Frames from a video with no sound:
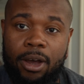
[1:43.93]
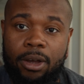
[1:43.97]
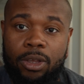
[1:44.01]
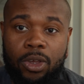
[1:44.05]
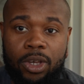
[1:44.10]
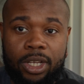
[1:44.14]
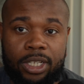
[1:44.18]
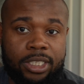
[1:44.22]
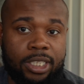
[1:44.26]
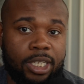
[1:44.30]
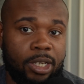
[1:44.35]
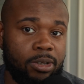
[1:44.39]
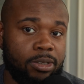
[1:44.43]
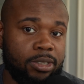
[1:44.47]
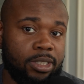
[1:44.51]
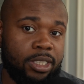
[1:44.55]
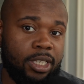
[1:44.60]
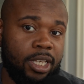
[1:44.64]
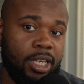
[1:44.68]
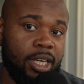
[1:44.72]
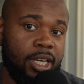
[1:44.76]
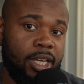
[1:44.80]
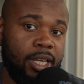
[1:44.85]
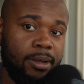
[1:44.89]
You can still
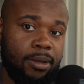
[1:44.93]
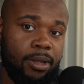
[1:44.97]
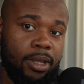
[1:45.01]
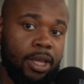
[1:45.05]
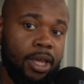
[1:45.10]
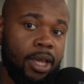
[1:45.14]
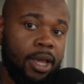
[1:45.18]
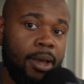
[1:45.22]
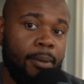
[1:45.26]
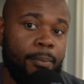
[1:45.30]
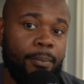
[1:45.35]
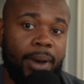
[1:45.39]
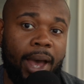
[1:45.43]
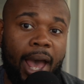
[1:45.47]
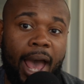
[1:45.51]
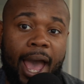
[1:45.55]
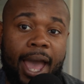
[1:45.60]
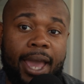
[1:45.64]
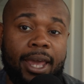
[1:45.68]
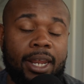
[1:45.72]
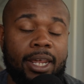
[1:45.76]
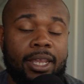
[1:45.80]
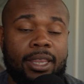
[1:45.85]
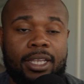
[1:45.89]
see
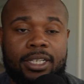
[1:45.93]
behind it.